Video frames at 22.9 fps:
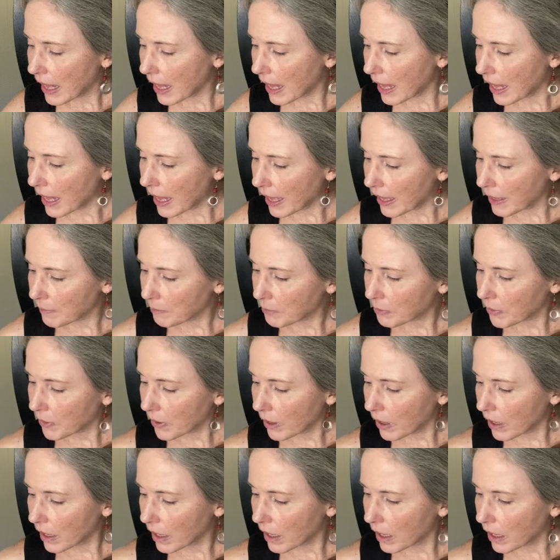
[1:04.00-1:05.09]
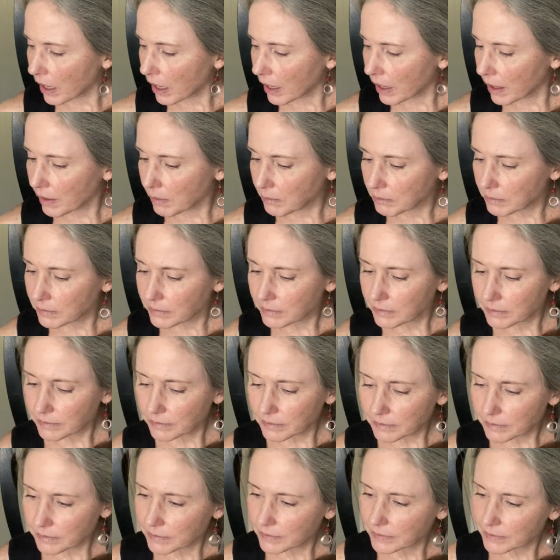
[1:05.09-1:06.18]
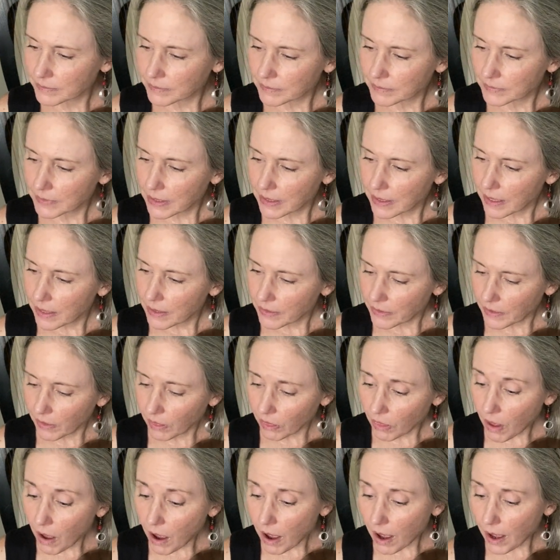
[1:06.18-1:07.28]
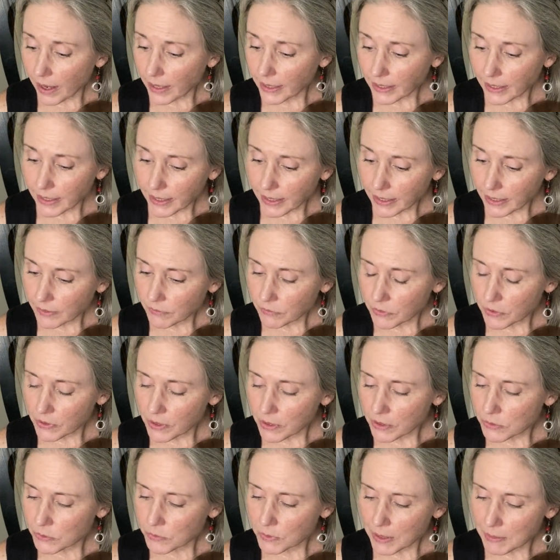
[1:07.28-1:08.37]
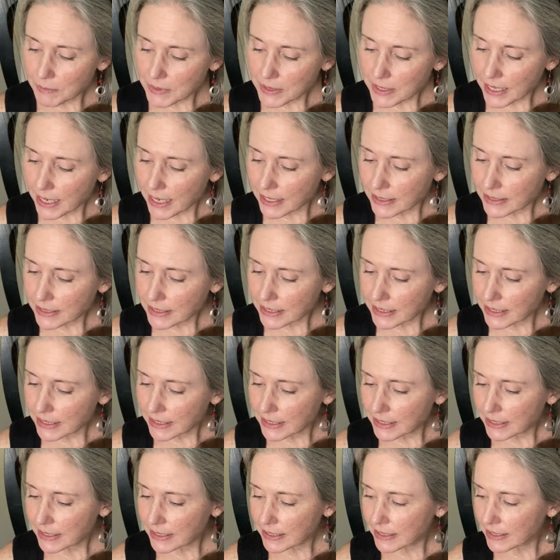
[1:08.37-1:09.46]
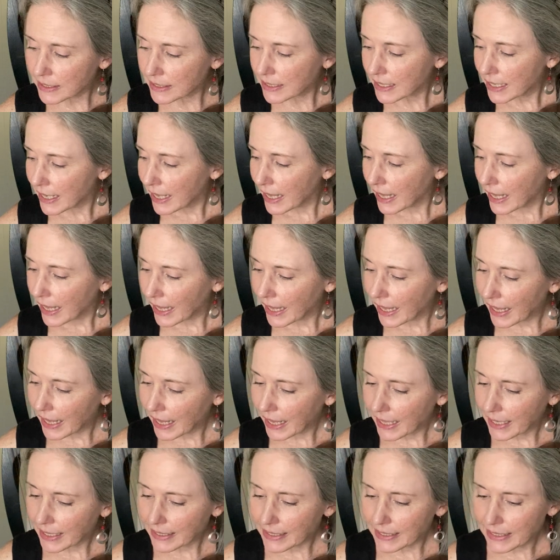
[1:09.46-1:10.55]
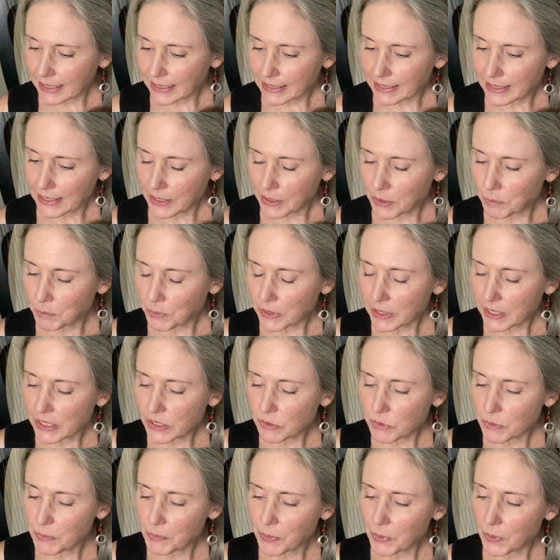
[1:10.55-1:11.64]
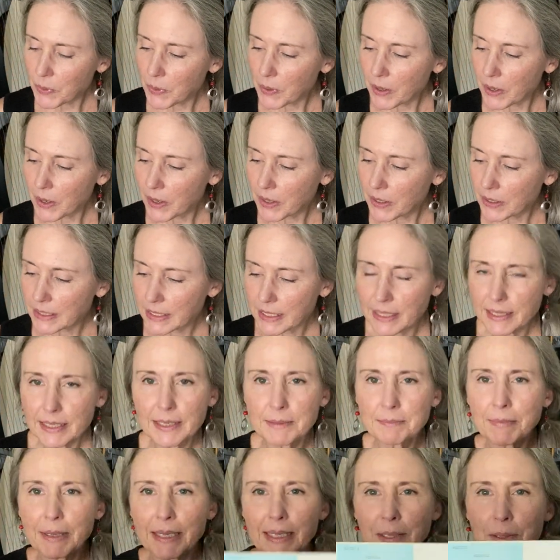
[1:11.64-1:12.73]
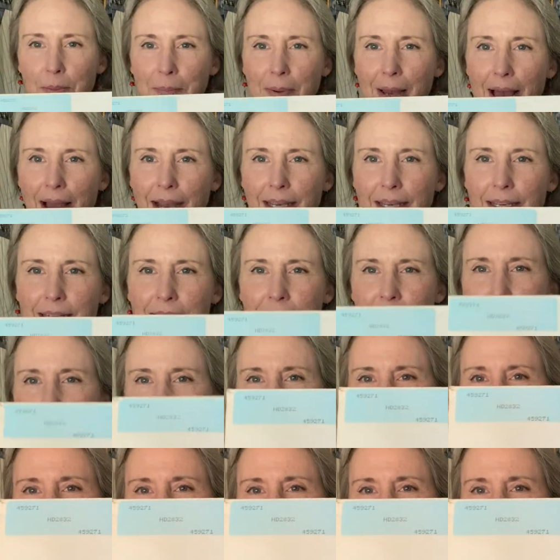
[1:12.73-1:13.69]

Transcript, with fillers: I put the login for those websites here, and you know, the police report, and then my little packet of